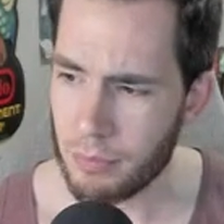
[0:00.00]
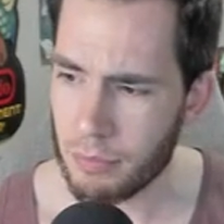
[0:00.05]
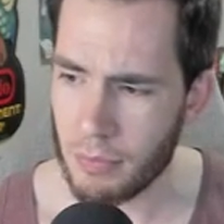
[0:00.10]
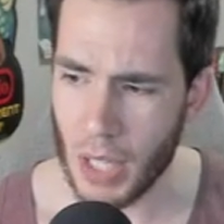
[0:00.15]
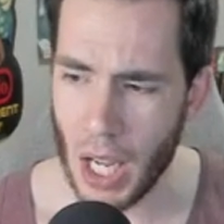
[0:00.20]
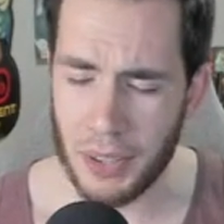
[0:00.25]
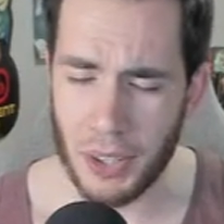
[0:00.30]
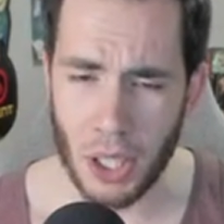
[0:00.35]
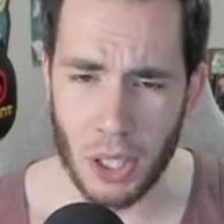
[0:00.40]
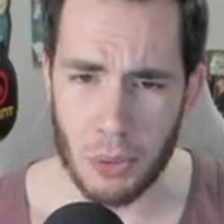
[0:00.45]

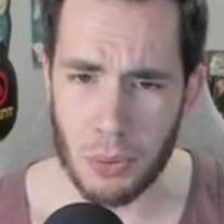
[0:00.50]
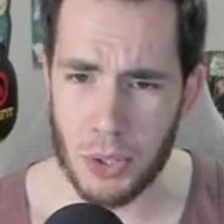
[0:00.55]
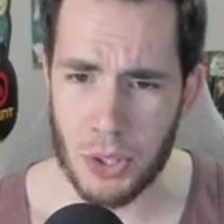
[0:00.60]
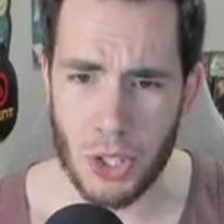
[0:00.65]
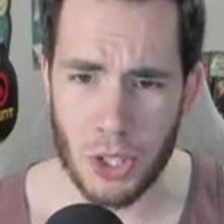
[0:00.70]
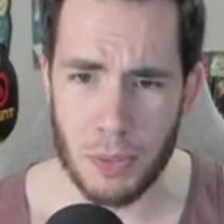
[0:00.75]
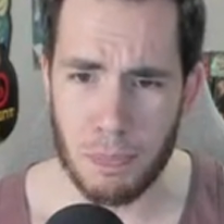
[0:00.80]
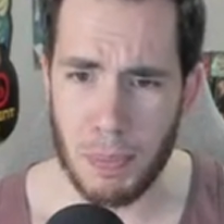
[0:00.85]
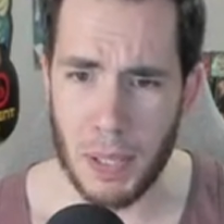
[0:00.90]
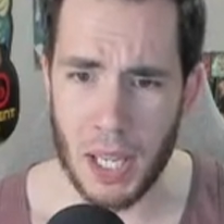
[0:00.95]
I thought it was
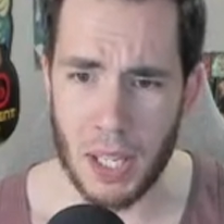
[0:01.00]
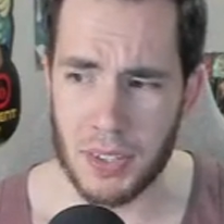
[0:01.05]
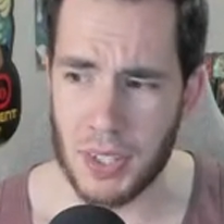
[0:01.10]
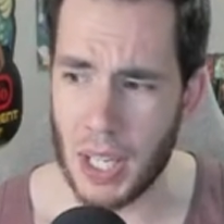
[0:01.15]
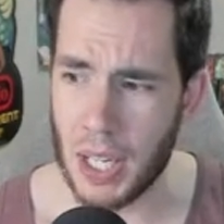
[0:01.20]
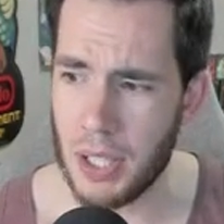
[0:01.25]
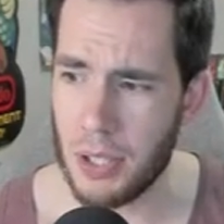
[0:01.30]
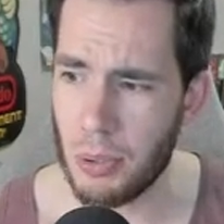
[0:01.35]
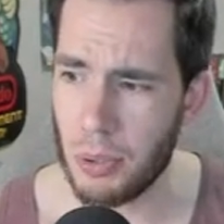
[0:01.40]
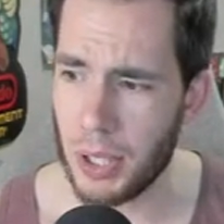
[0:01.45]
just
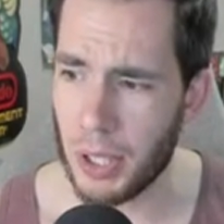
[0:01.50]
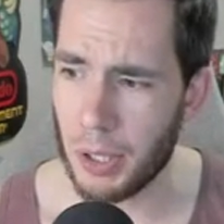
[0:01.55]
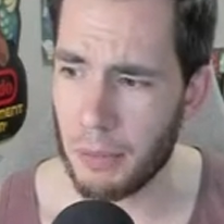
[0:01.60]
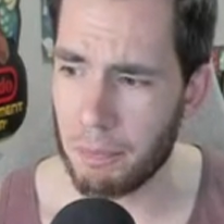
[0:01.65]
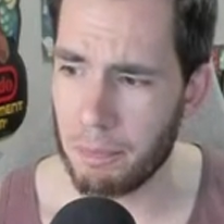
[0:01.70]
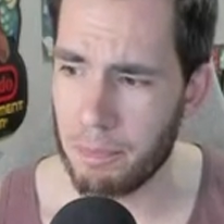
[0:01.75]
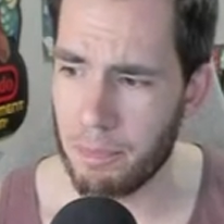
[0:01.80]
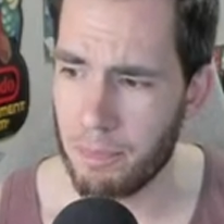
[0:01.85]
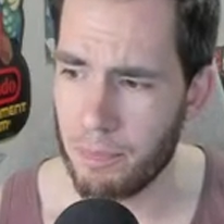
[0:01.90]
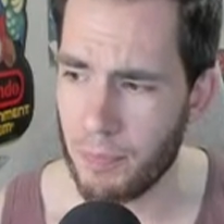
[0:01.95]
PSA doing it.
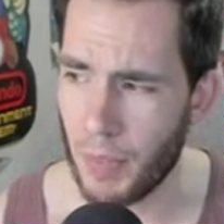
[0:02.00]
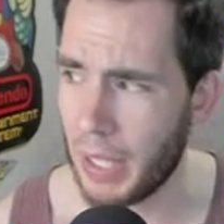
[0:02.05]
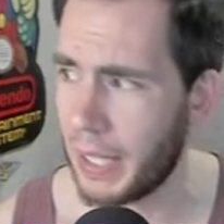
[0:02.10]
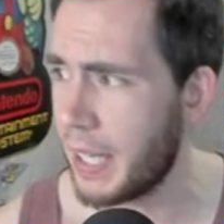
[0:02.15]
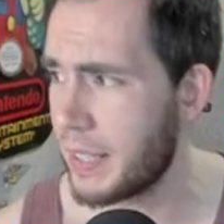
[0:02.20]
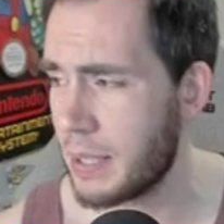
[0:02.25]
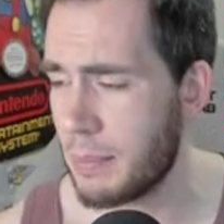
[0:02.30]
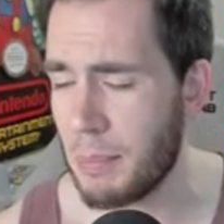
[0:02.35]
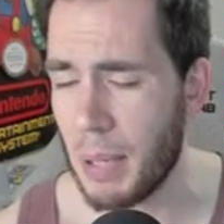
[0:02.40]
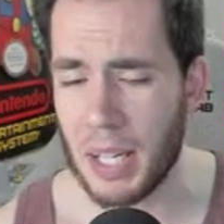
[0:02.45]
I
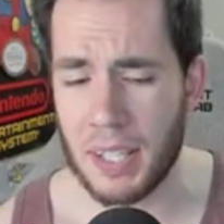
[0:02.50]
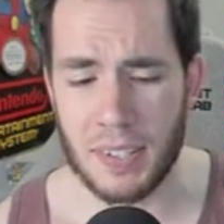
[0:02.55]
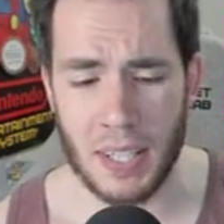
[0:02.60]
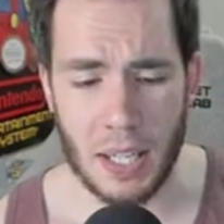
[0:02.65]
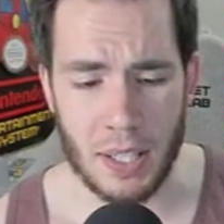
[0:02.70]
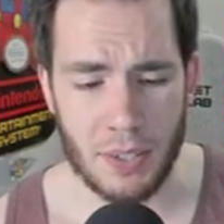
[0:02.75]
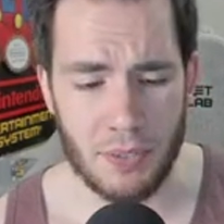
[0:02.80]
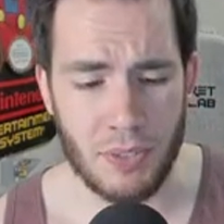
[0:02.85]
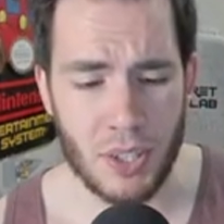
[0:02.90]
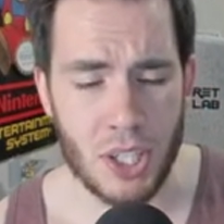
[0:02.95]
guess it makes
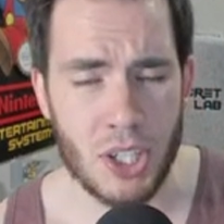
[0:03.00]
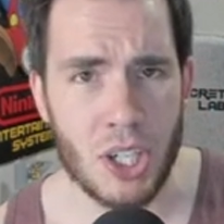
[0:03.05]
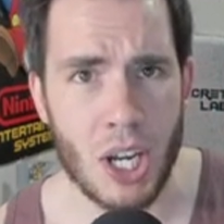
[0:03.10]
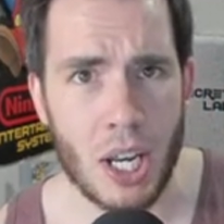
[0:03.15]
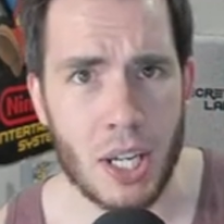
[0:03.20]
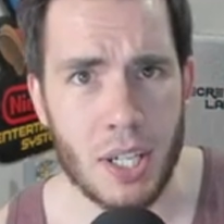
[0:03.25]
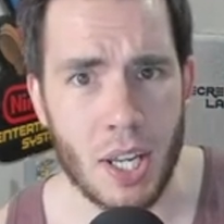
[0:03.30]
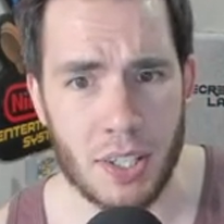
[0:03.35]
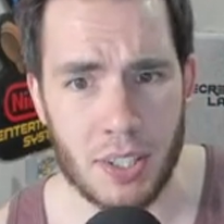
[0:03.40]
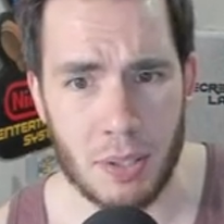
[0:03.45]
sense
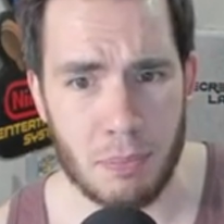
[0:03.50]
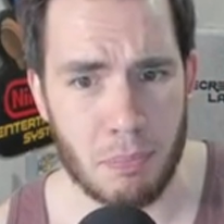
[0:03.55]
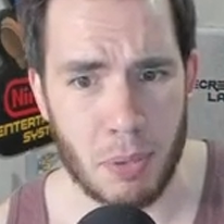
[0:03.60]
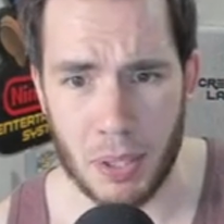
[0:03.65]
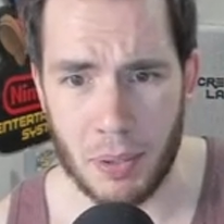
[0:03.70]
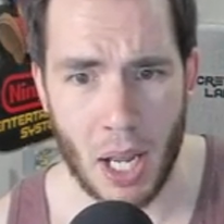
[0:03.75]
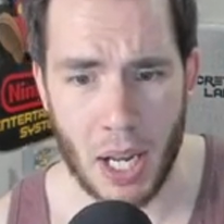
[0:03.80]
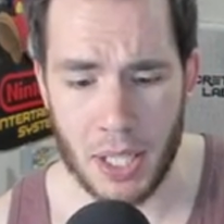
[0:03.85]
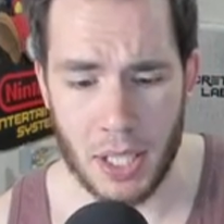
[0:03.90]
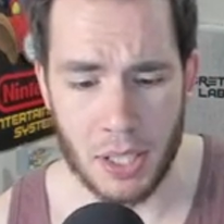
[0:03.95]
VGA does it,
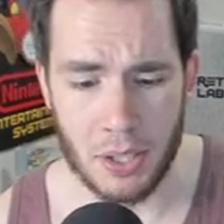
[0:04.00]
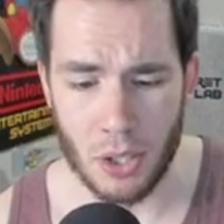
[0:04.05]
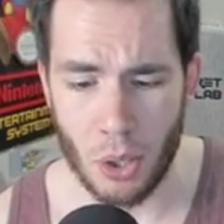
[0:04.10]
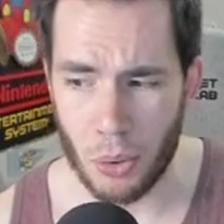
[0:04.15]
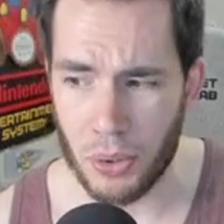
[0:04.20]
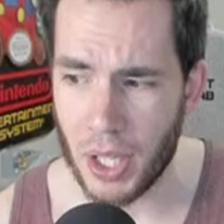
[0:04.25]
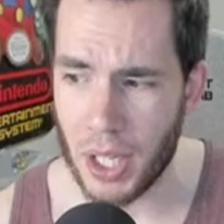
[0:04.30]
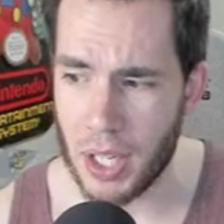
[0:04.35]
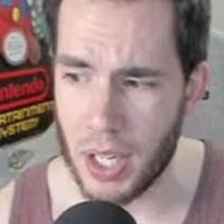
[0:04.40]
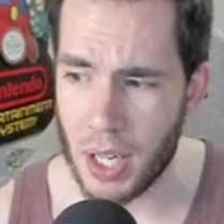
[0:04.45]
but I didn't
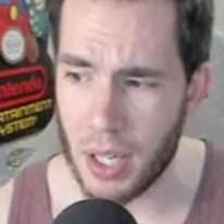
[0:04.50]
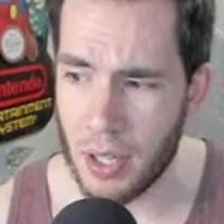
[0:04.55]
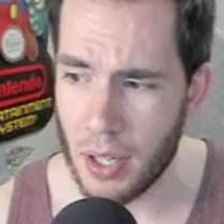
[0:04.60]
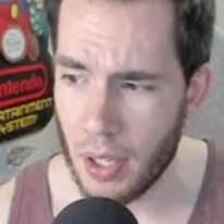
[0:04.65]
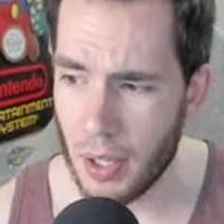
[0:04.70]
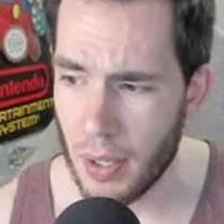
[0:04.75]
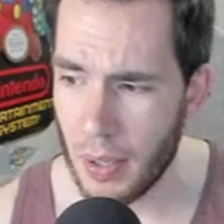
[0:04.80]
know they did.